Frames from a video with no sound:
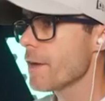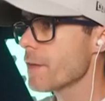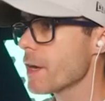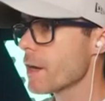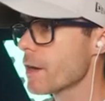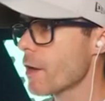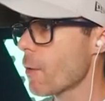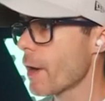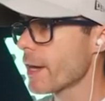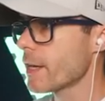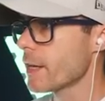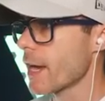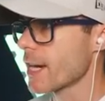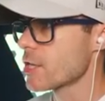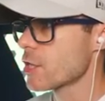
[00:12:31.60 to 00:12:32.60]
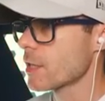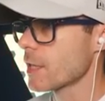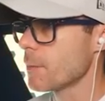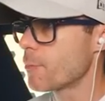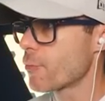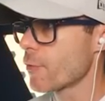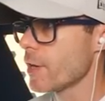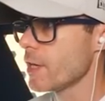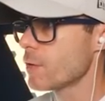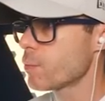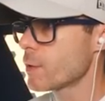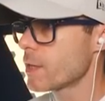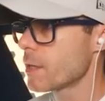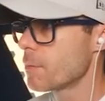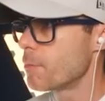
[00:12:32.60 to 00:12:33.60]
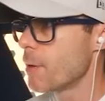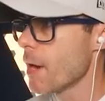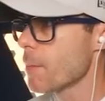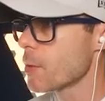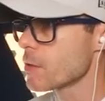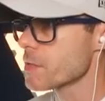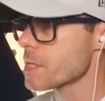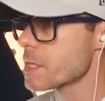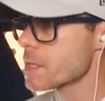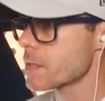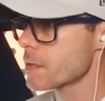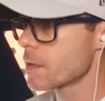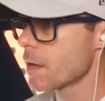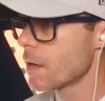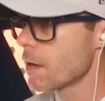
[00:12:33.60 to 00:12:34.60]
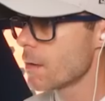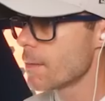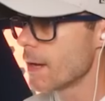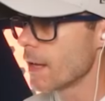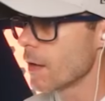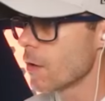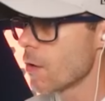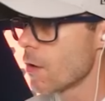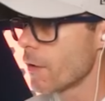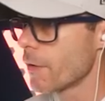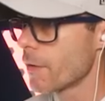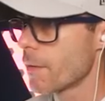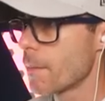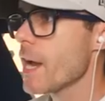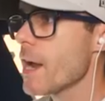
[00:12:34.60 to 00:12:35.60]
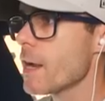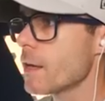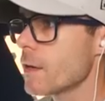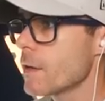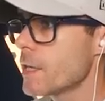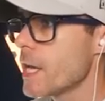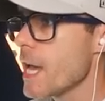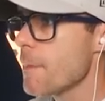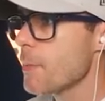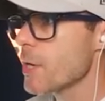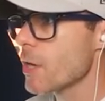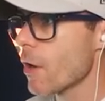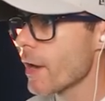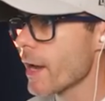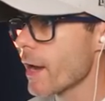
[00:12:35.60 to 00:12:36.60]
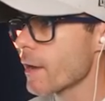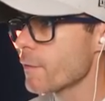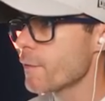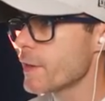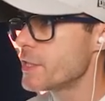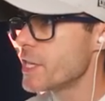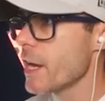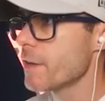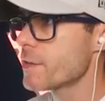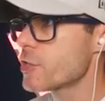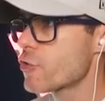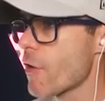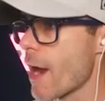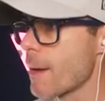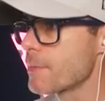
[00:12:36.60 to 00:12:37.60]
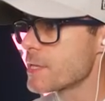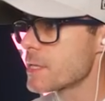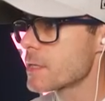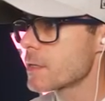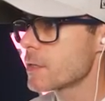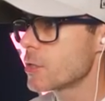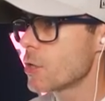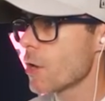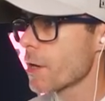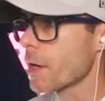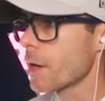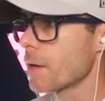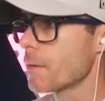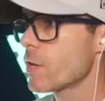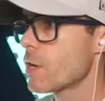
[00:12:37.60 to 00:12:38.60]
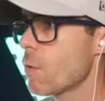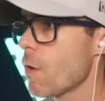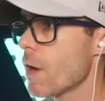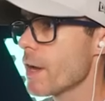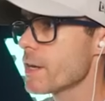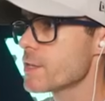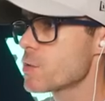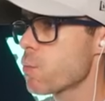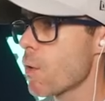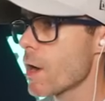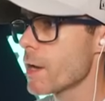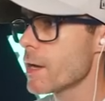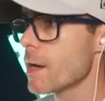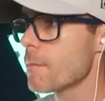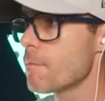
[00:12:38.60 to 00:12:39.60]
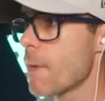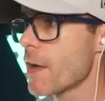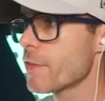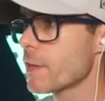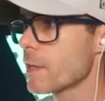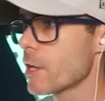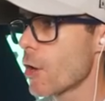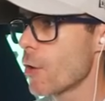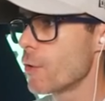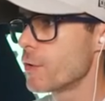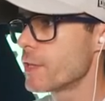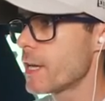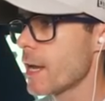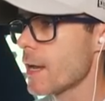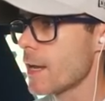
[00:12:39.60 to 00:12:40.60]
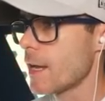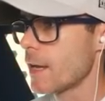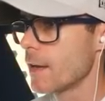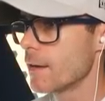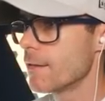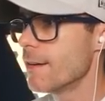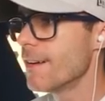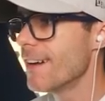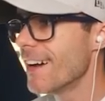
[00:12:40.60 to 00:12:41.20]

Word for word: Now that I know I can actually breathe with the bubbles. Oh my lord. Okay, keep an eye out for death traps. Got it. Requires one motherlode key.